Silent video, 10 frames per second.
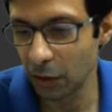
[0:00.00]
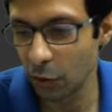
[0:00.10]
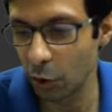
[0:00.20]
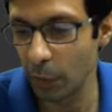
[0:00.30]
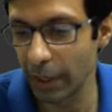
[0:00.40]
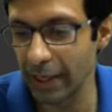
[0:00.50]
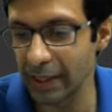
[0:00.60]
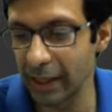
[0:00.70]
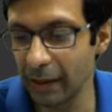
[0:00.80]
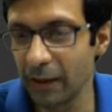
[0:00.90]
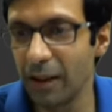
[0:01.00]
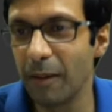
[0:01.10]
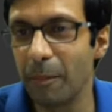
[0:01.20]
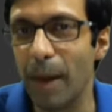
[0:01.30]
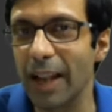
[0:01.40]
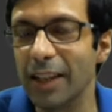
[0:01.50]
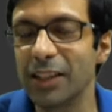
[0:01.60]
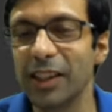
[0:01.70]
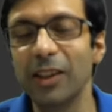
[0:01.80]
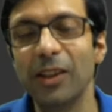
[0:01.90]
Or we can say
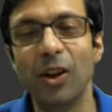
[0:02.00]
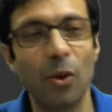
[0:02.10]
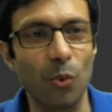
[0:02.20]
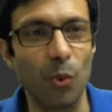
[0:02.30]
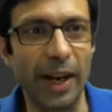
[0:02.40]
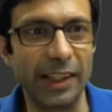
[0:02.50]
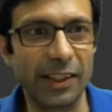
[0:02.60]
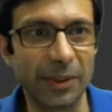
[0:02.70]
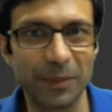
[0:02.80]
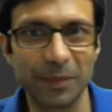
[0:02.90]
balance the weight,